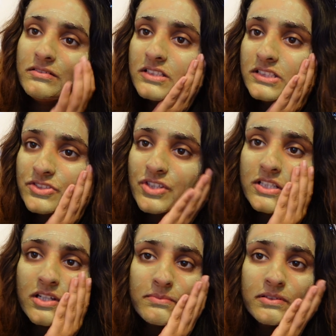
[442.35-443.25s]
It's dried
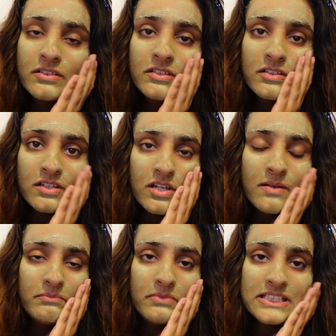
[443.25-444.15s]
up
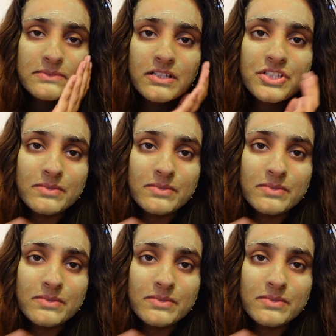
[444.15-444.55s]
pretty much.